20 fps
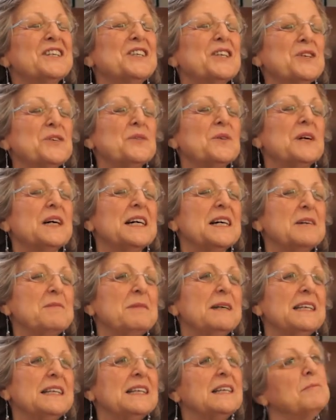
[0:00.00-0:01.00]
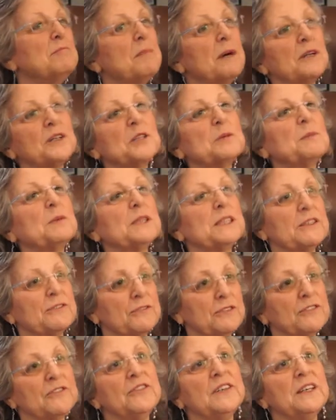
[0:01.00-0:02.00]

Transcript: So in multiple different